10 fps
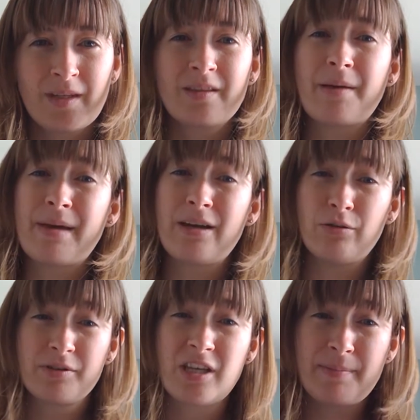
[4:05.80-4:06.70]
There may
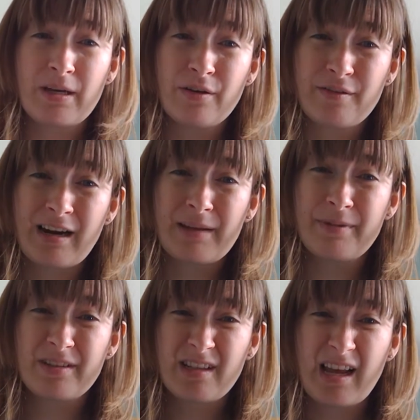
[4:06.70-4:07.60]
also be other
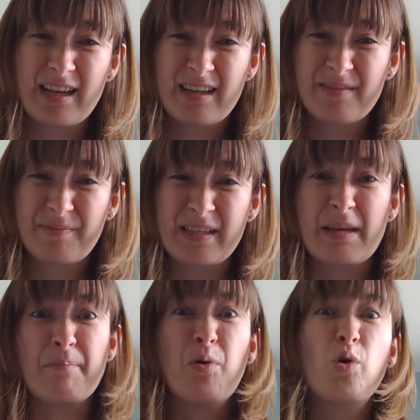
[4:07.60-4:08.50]
elements like, is
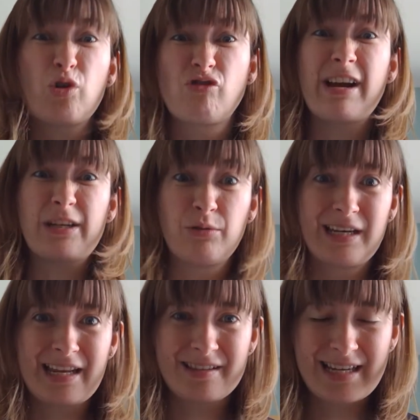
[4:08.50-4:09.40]
it portrait or
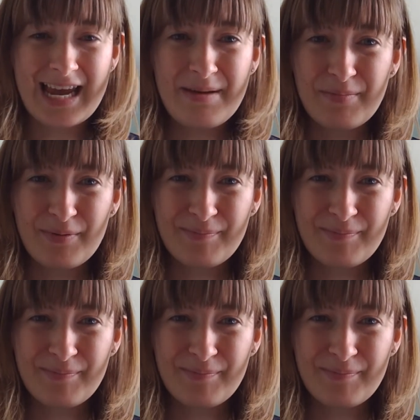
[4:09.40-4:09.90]
landscape?